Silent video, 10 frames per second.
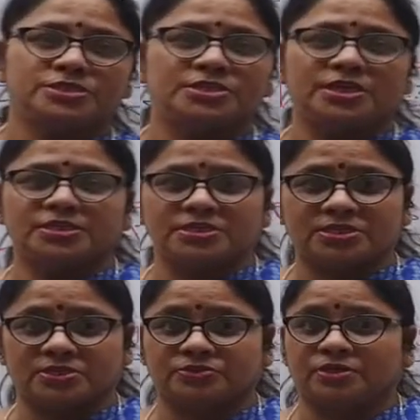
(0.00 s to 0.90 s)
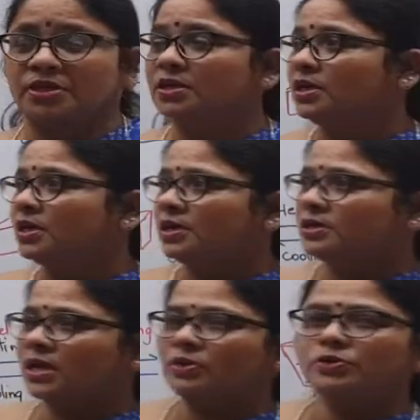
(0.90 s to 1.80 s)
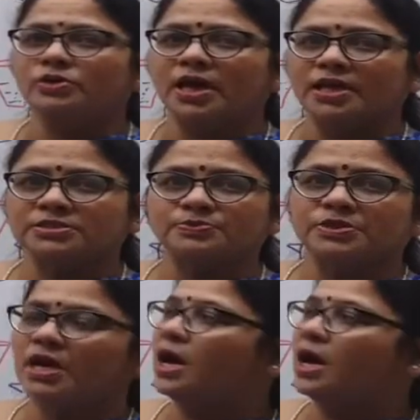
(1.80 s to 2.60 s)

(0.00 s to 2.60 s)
state, etc. Now you will ask me,